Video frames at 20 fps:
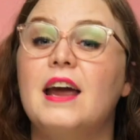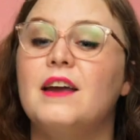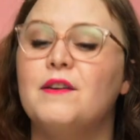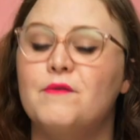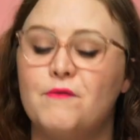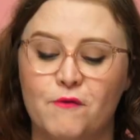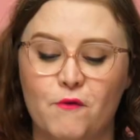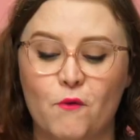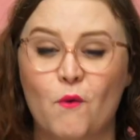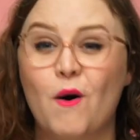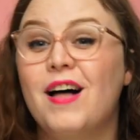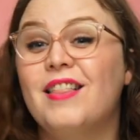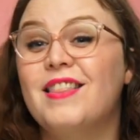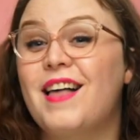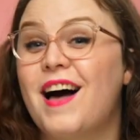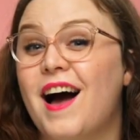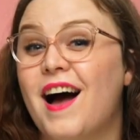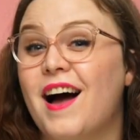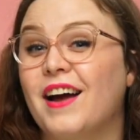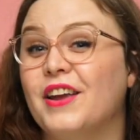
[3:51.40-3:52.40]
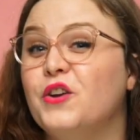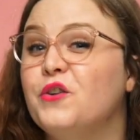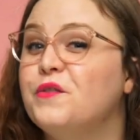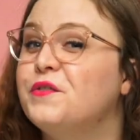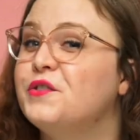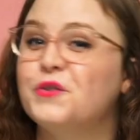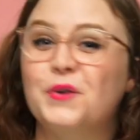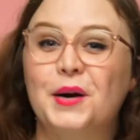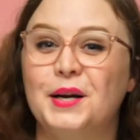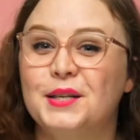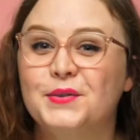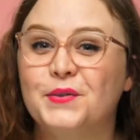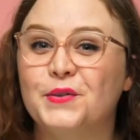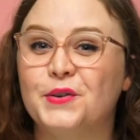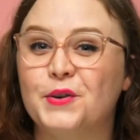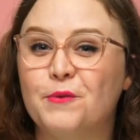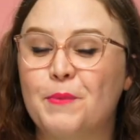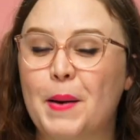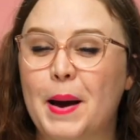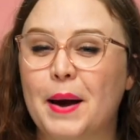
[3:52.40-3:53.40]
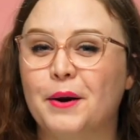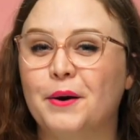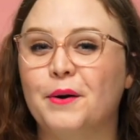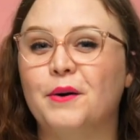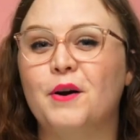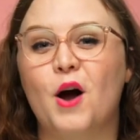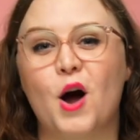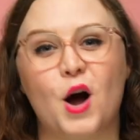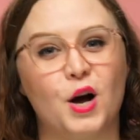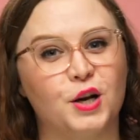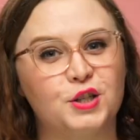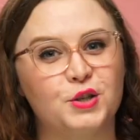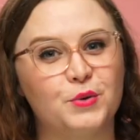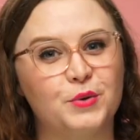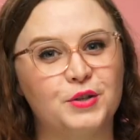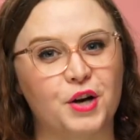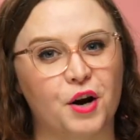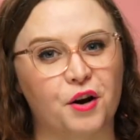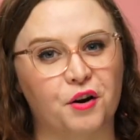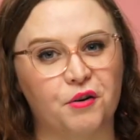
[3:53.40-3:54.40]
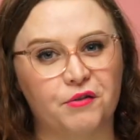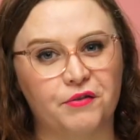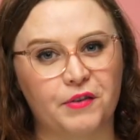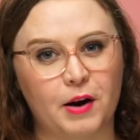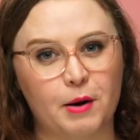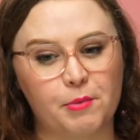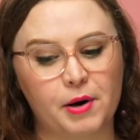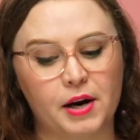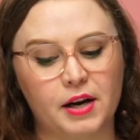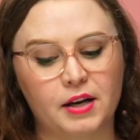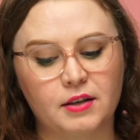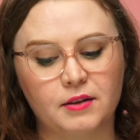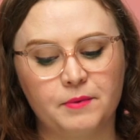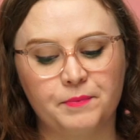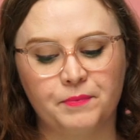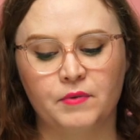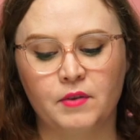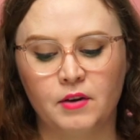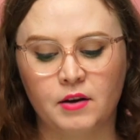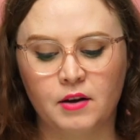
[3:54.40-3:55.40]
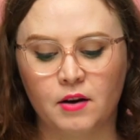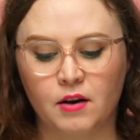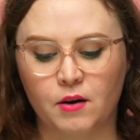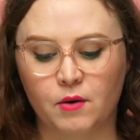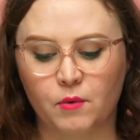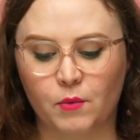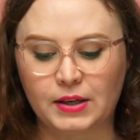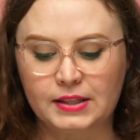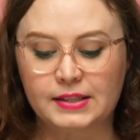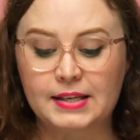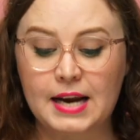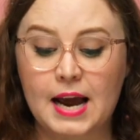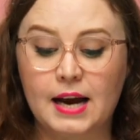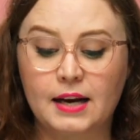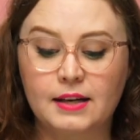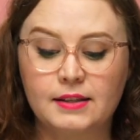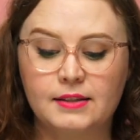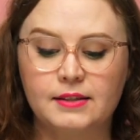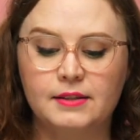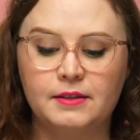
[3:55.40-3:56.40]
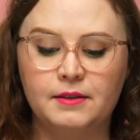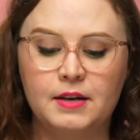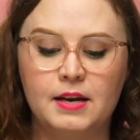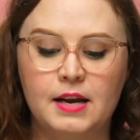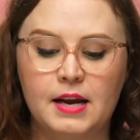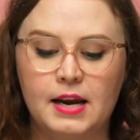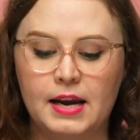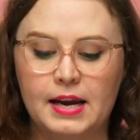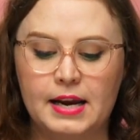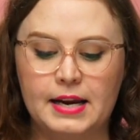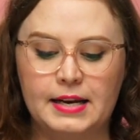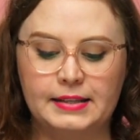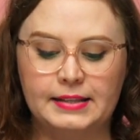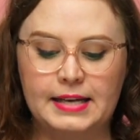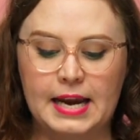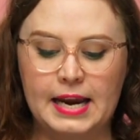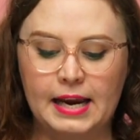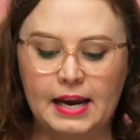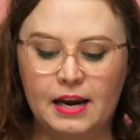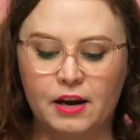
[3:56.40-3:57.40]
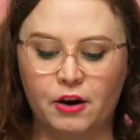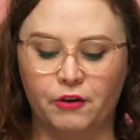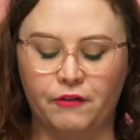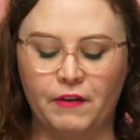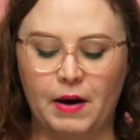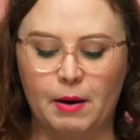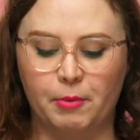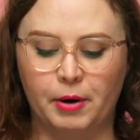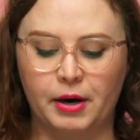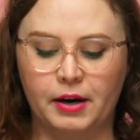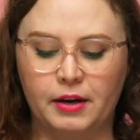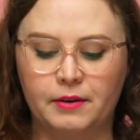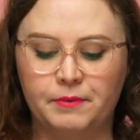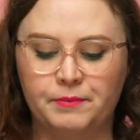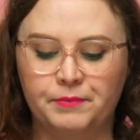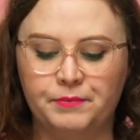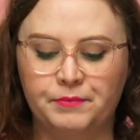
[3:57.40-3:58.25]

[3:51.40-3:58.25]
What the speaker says: And voila, you've transferred your pattern onto a darker fabric. What's next is taking your fabric